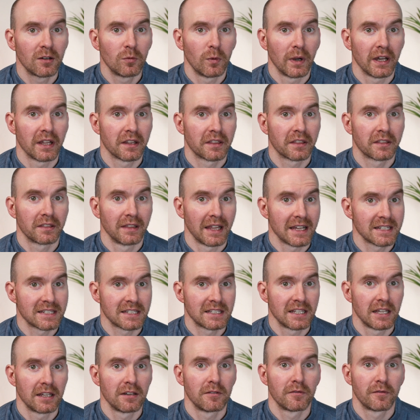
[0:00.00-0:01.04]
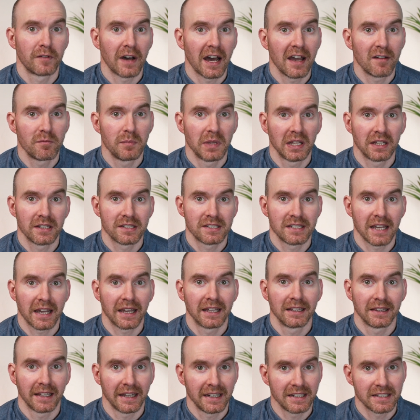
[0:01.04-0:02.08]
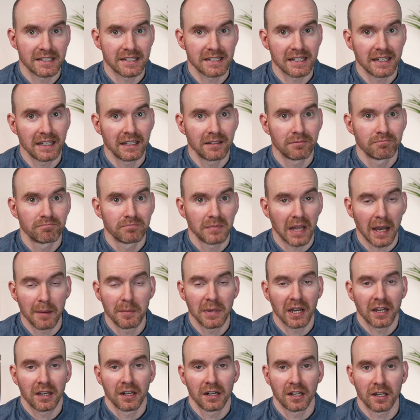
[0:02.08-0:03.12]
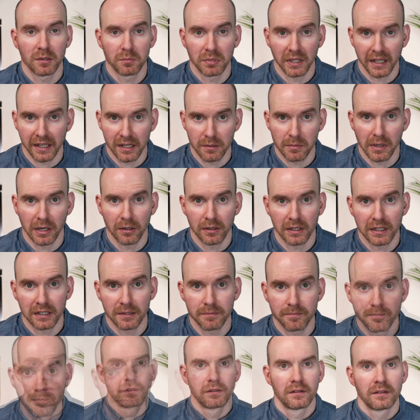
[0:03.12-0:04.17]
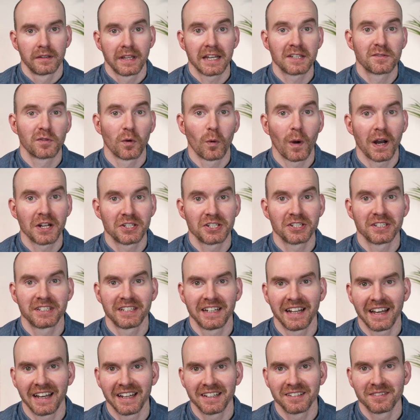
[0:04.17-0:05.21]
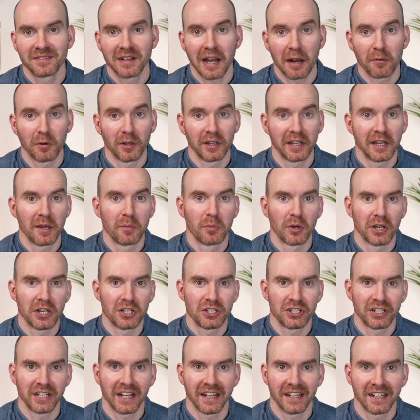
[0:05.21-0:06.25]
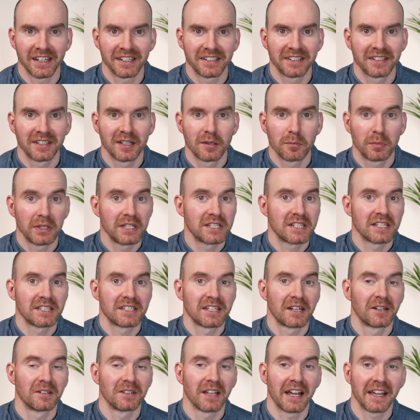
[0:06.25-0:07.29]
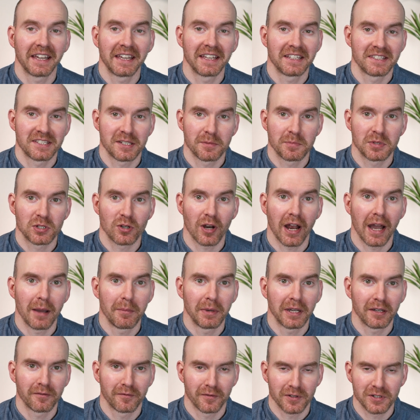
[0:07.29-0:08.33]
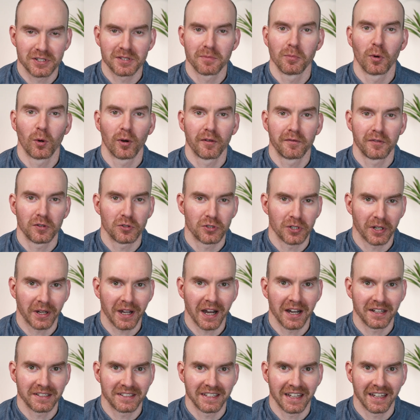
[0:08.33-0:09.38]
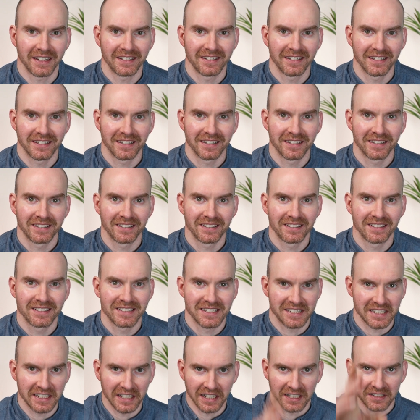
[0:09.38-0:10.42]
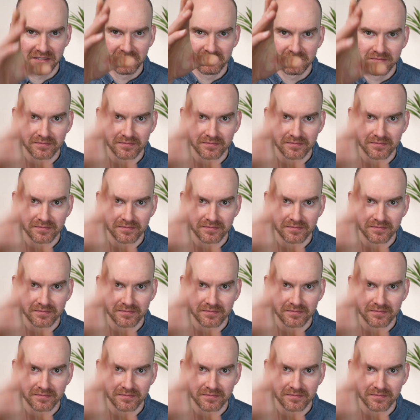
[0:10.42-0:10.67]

with less than five millisecond latency, I'm not going to complain about it. Thanks for watching today. I really appreciate it. Please consider liking and subscribing for some more future content. See ya.